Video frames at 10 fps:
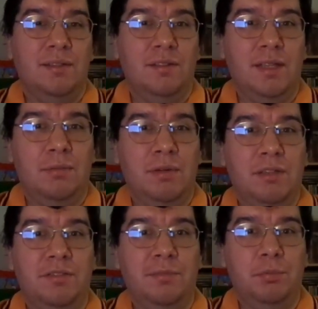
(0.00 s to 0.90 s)
So they
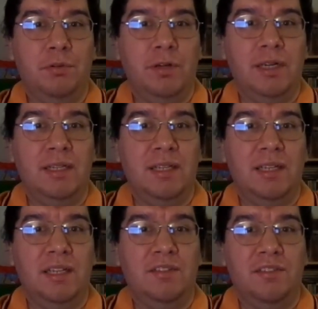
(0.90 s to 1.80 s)
went exploring
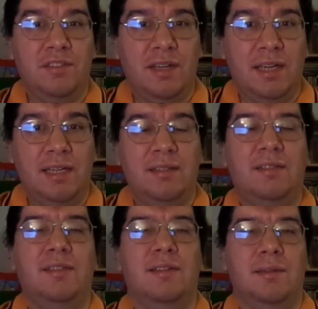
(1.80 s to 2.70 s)

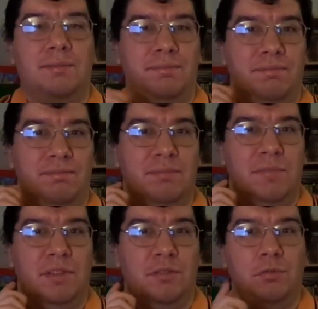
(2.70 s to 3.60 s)
inside
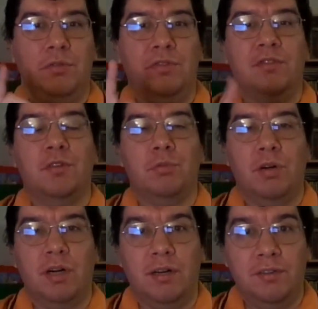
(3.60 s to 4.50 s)
Scrooge's
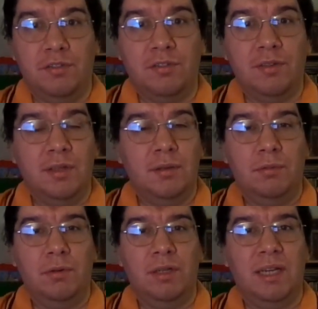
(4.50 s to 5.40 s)
garage,
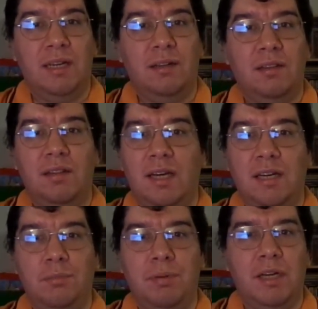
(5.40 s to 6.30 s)
where he had a
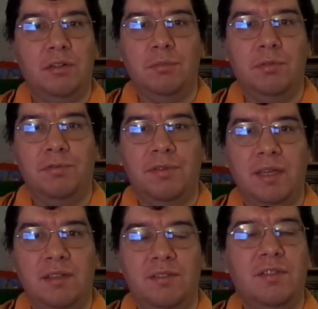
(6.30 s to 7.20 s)
lot of valuable
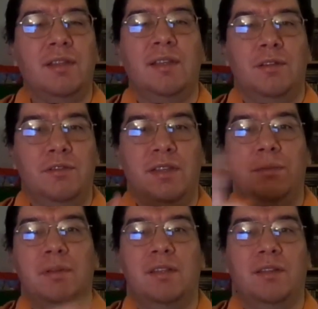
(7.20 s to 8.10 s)
things. There's
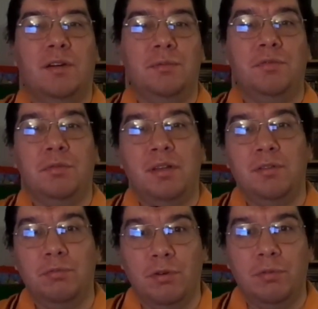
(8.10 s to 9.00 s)
even Armstrong
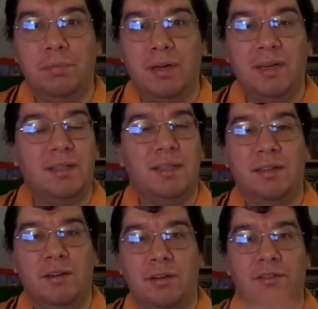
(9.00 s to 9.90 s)
the Robot
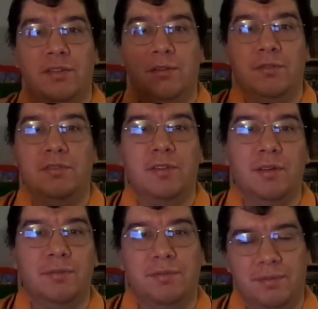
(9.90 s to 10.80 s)
and all this other
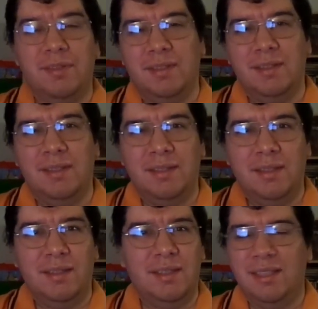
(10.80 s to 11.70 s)
stuff.
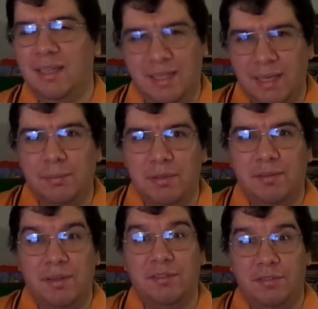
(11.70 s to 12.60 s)
I can't
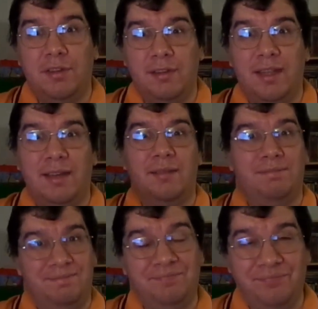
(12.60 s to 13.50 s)
believe I saw that.
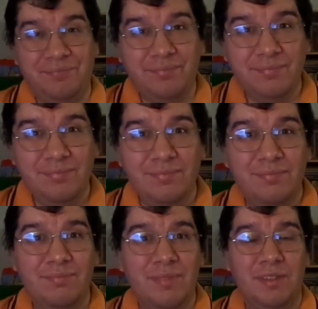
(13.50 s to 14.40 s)

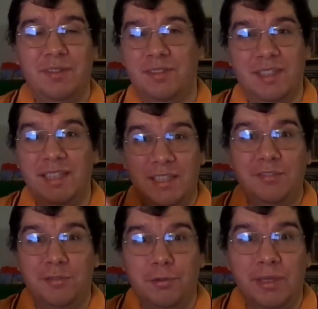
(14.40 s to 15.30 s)
So it's like an
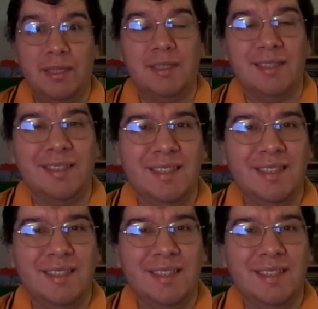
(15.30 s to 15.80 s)
Easter egg.